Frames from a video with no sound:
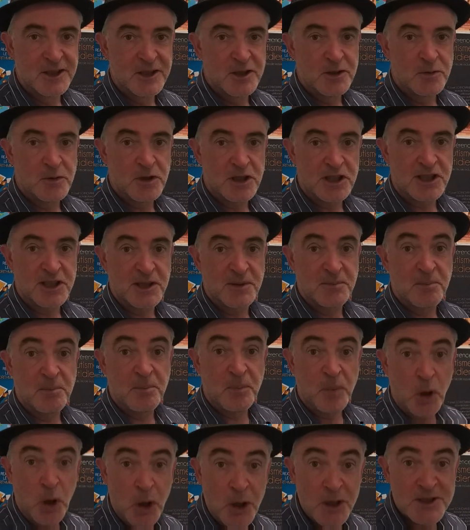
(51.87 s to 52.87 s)
What could
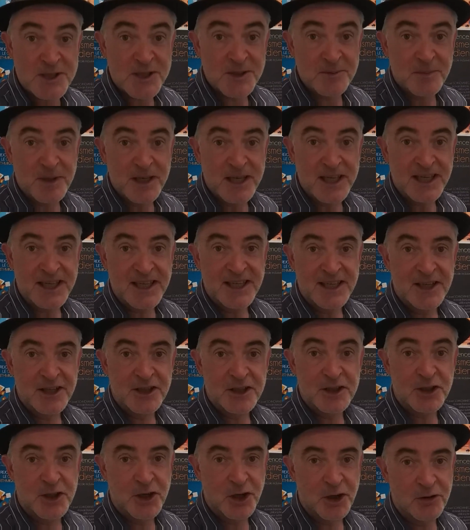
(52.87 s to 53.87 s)
possibly
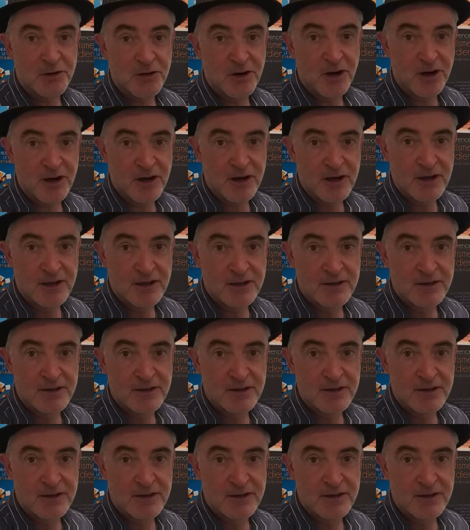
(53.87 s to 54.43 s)
go wrong?